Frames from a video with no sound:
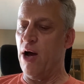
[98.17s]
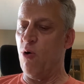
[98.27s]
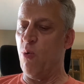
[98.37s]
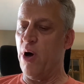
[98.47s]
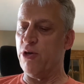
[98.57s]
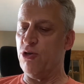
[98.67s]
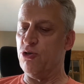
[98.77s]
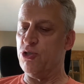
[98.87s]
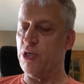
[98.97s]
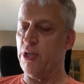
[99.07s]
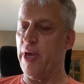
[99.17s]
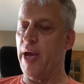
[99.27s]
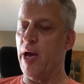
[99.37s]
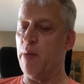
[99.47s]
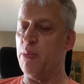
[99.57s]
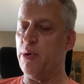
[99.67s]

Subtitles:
while using the app.